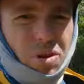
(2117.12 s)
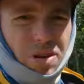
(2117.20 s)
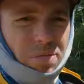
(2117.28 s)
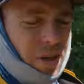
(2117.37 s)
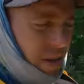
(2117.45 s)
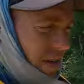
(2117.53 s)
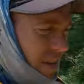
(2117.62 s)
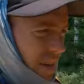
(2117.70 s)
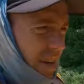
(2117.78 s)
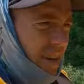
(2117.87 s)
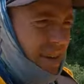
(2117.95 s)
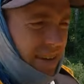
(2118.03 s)
Walk back.
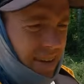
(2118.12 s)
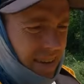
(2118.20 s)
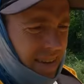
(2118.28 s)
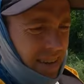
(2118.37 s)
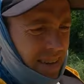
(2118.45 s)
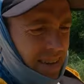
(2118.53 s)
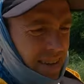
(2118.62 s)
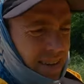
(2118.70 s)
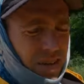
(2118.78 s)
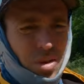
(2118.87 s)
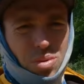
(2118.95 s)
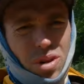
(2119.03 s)

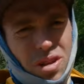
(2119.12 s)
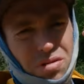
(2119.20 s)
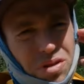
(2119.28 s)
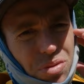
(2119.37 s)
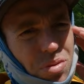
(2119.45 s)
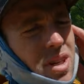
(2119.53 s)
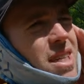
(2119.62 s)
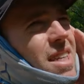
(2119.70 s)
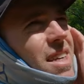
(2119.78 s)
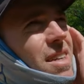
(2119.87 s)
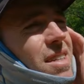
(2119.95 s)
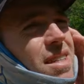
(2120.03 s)

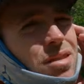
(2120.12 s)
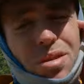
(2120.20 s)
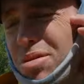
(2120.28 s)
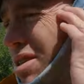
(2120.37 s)
12:20. Now all